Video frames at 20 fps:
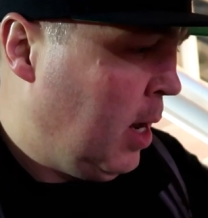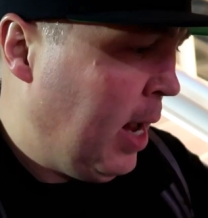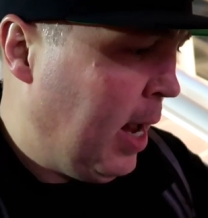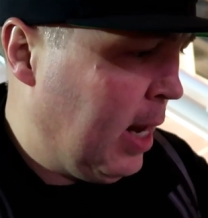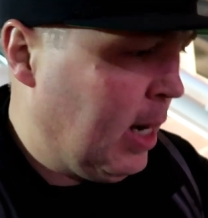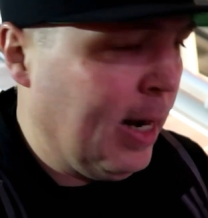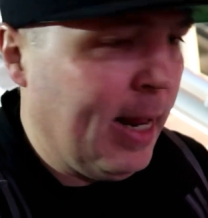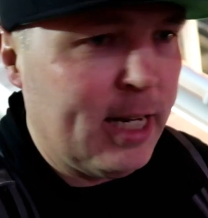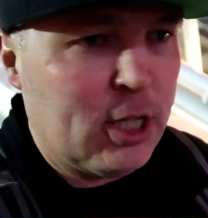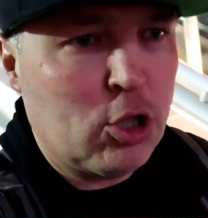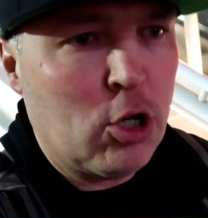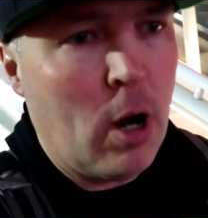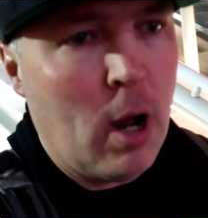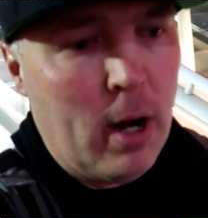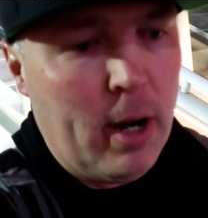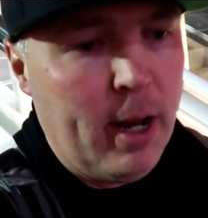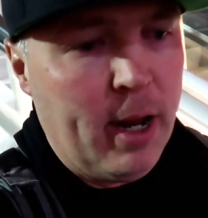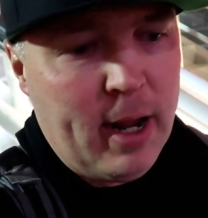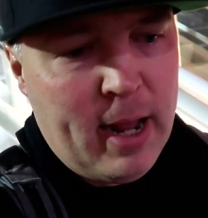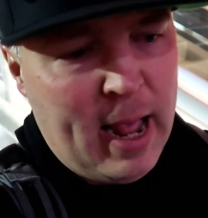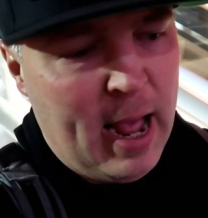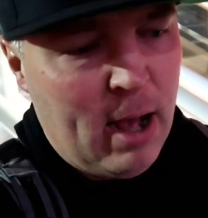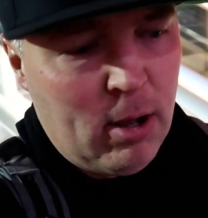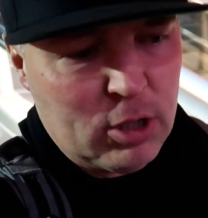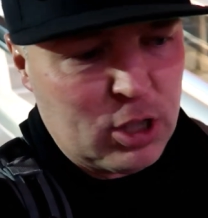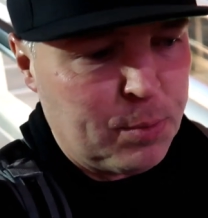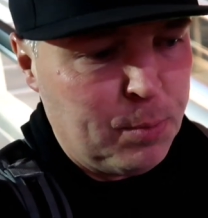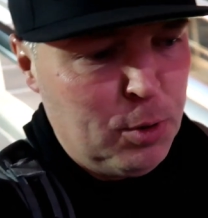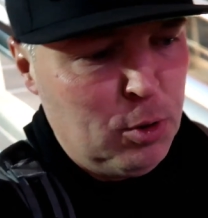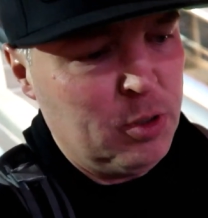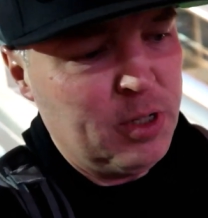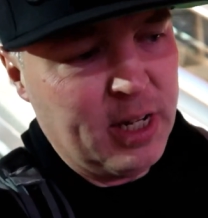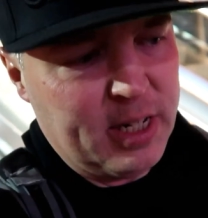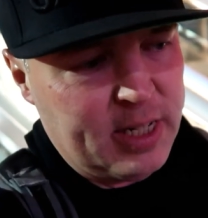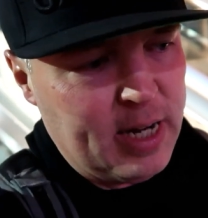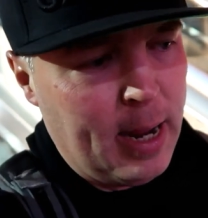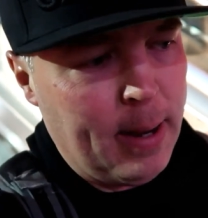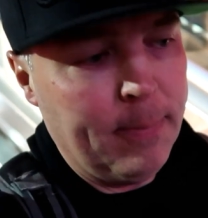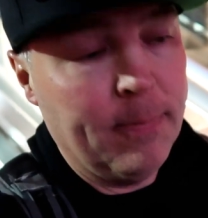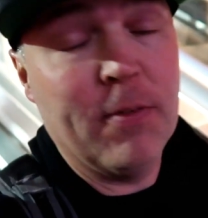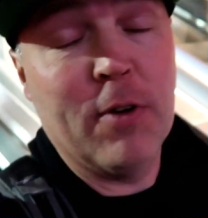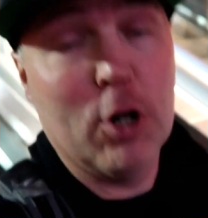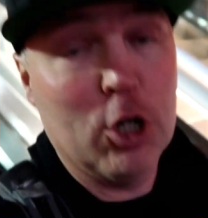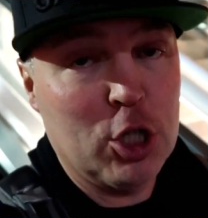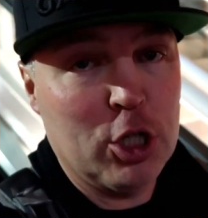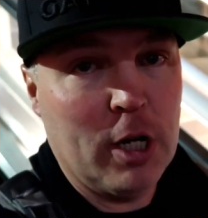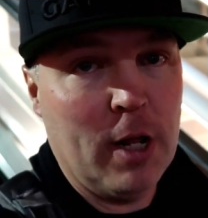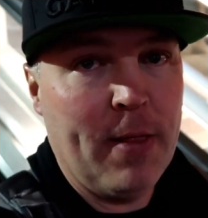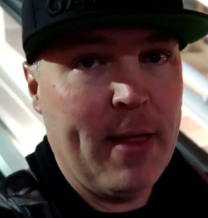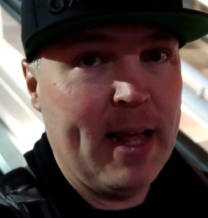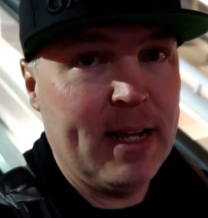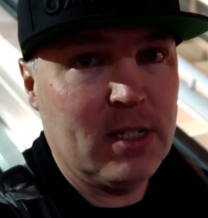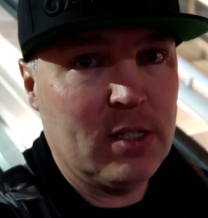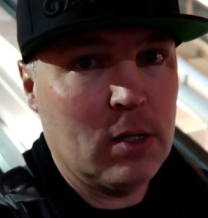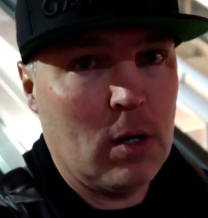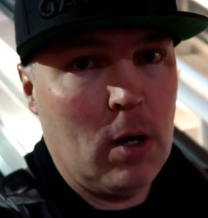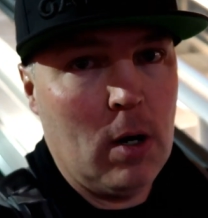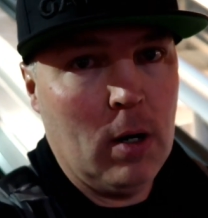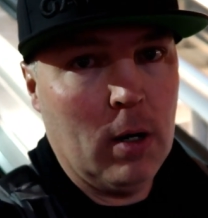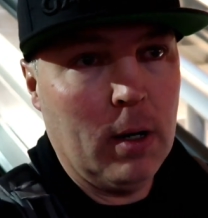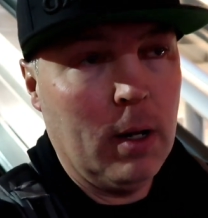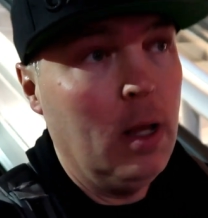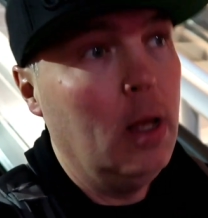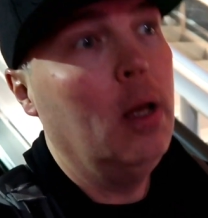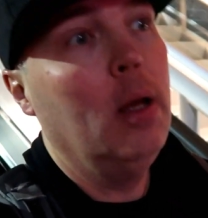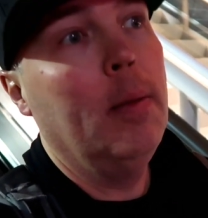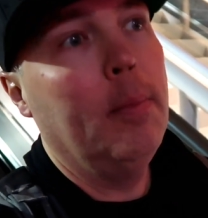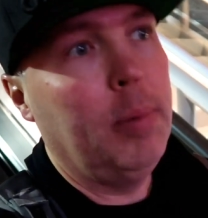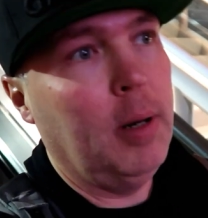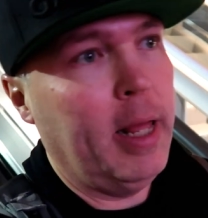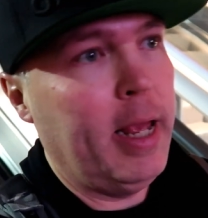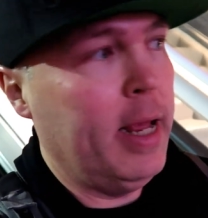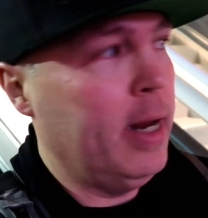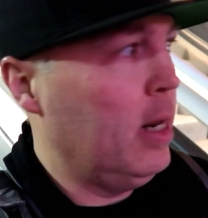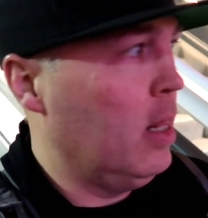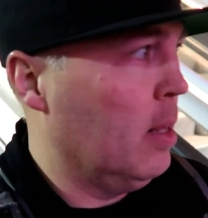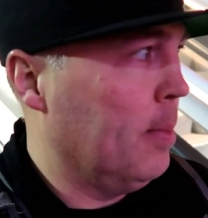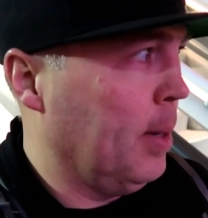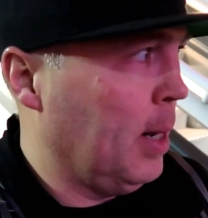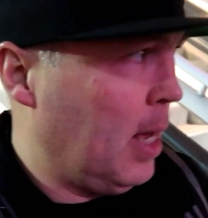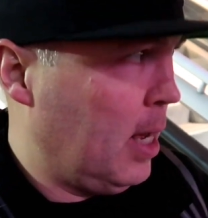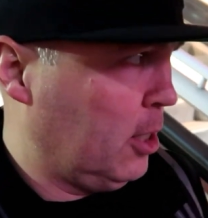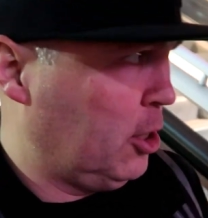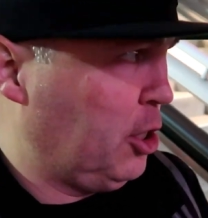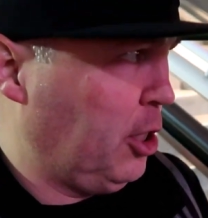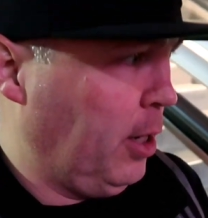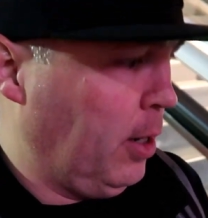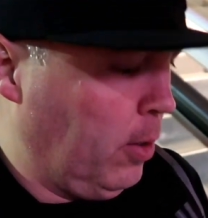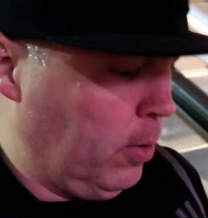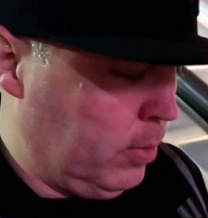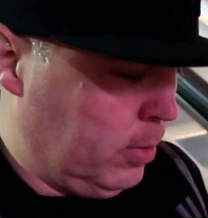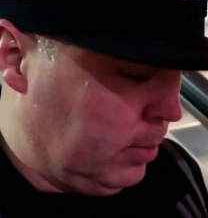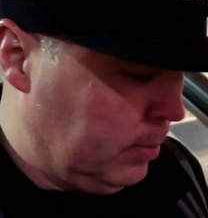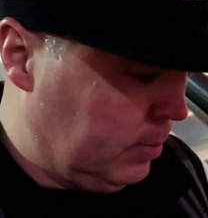electronic house music type version of that song playing in the Bellagio.